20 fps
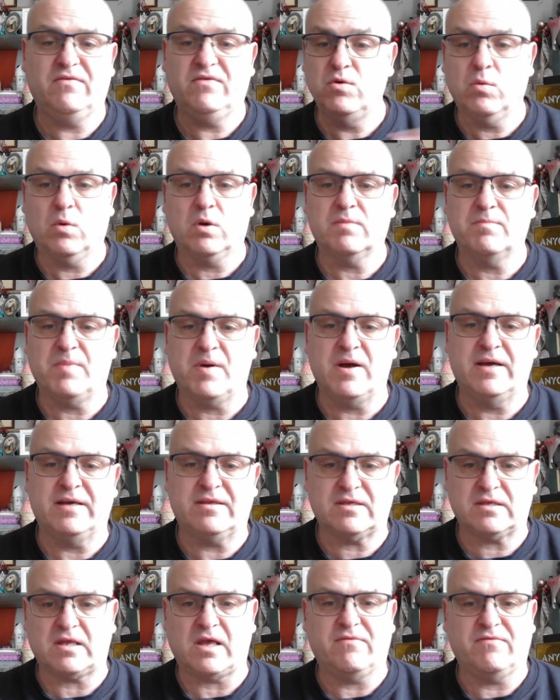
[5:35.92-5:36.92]
want to buy
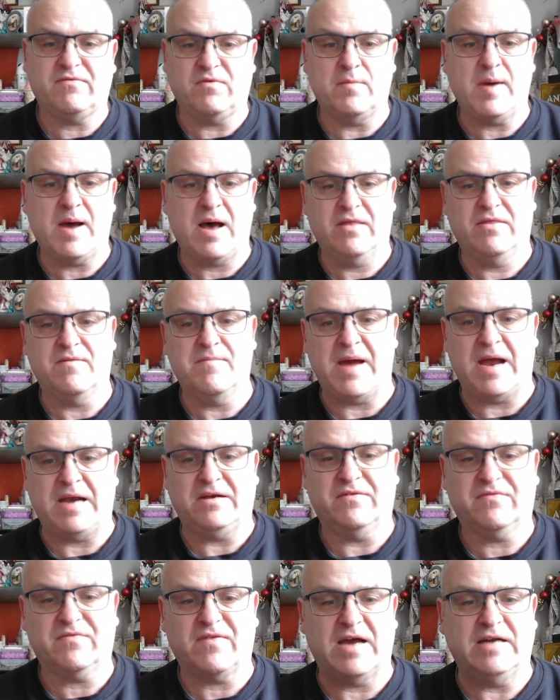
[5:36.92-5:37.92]
stuff from other
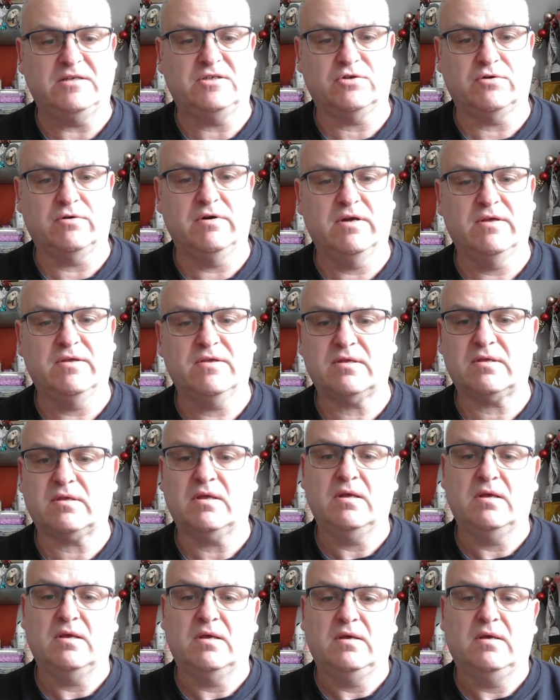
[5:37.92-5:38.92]
manufacturers
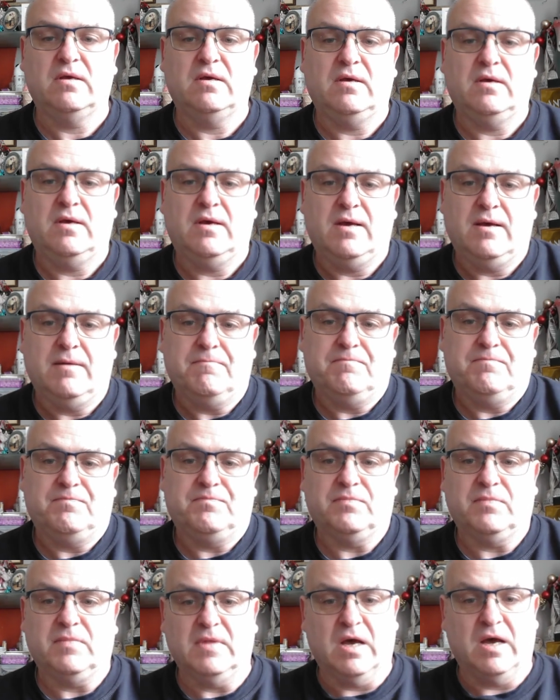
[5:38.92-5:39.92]

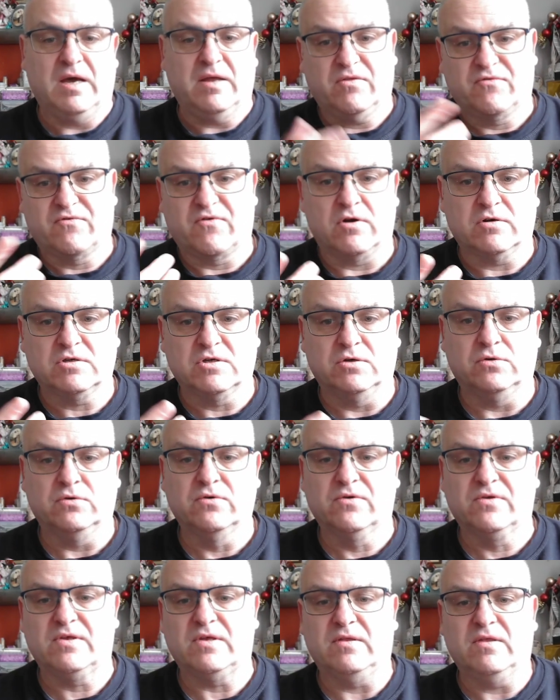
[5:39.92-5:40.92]
like
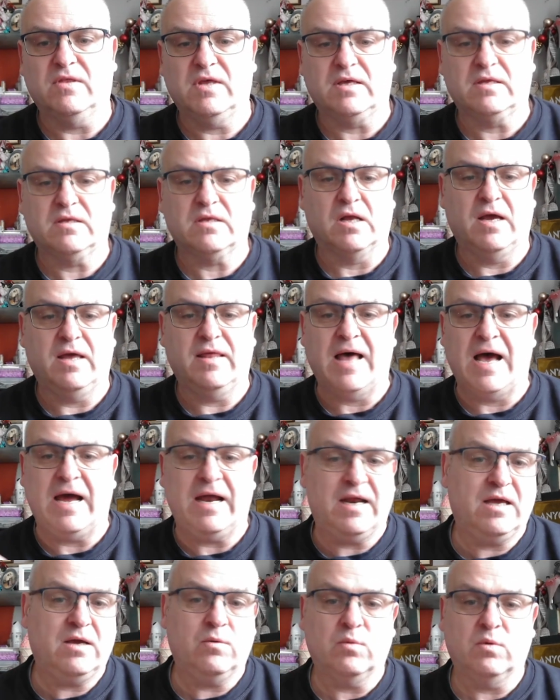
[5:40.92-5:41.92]
throttles and things like that,
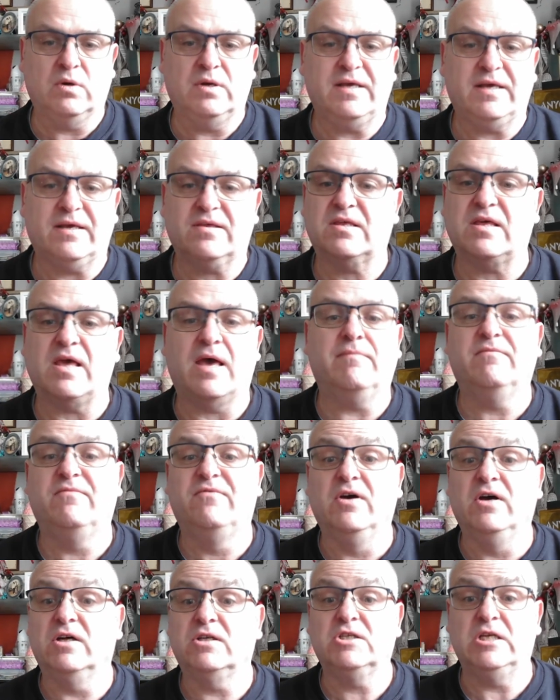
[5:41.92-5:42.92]
it will accept
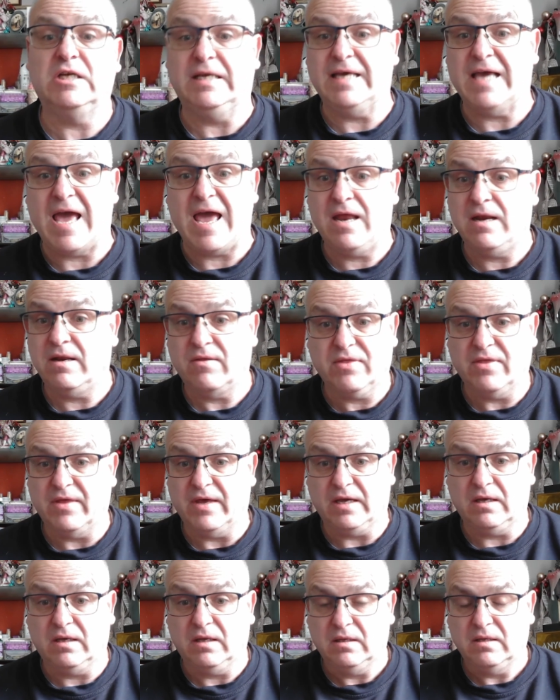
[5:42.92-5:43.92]
virtually
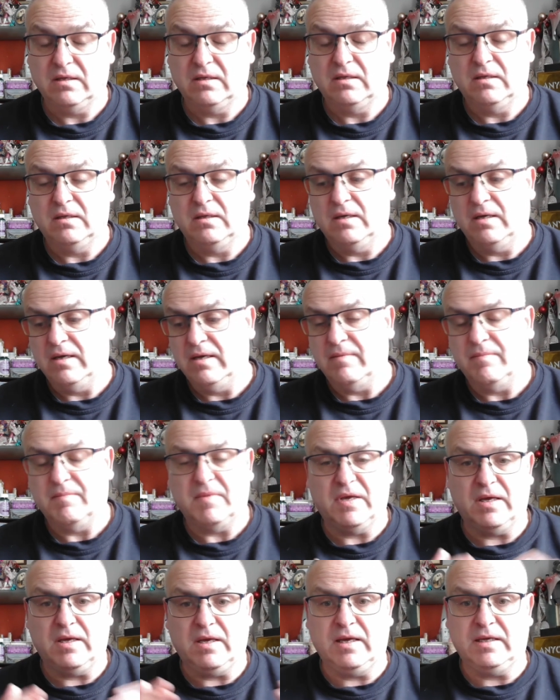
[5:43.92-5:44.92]
anything.
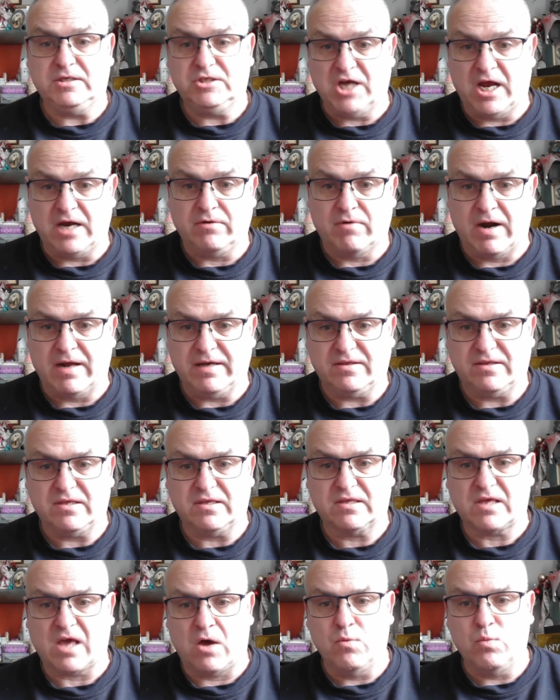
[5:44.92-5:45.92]
It generates
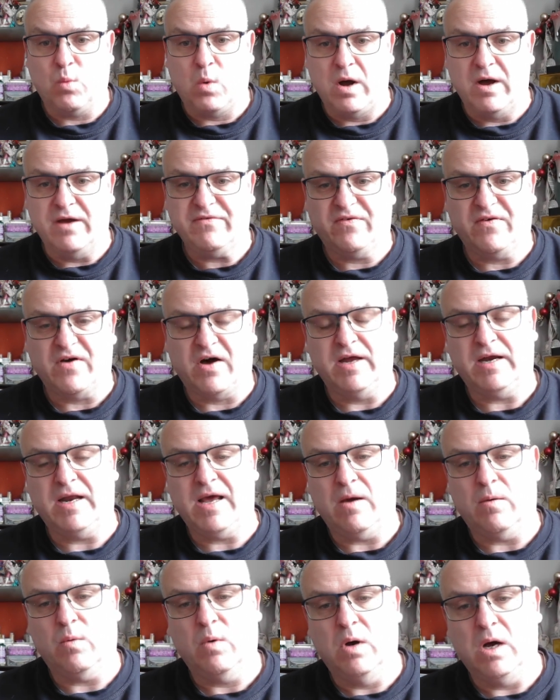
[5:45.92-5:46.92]
its own Wi-Fi
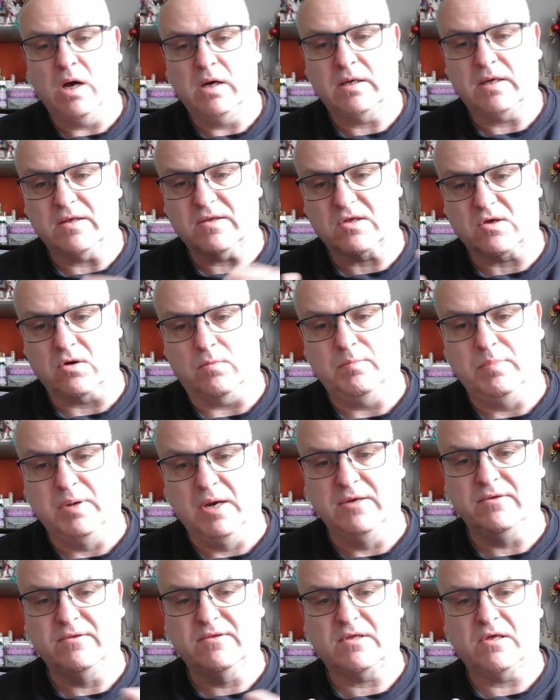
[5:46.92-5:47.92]
network. It's got
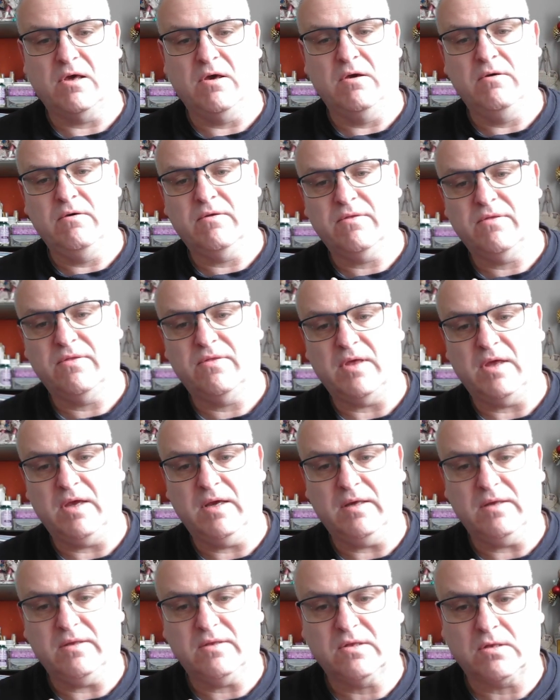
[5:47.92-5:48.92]
Bluetooth.
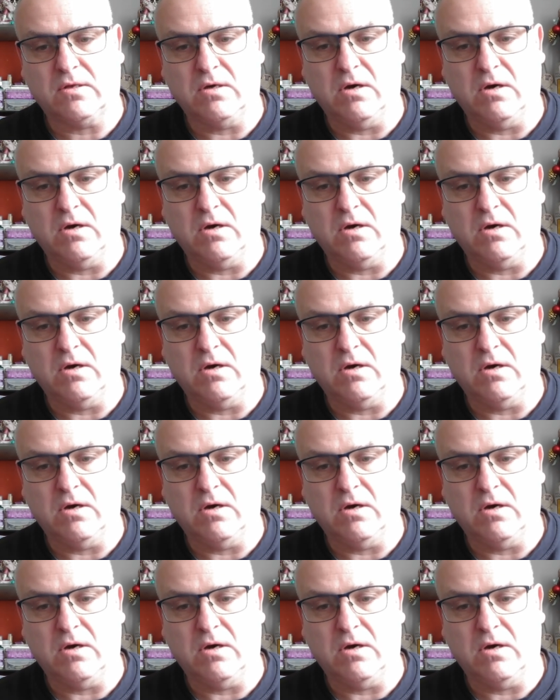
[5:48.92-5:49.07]
It's